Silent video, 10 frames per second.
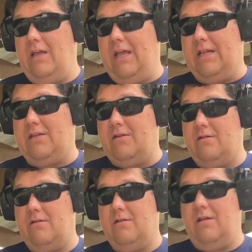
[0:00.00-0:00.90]
It's
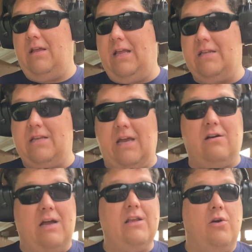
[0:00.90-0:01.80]
got a
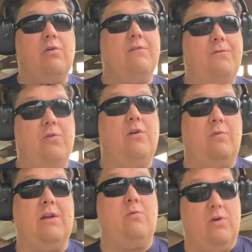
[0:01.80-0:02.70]
lot going for it
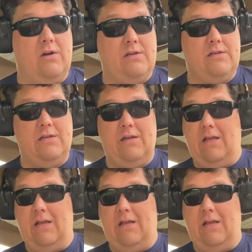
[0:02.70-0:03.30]
when it works.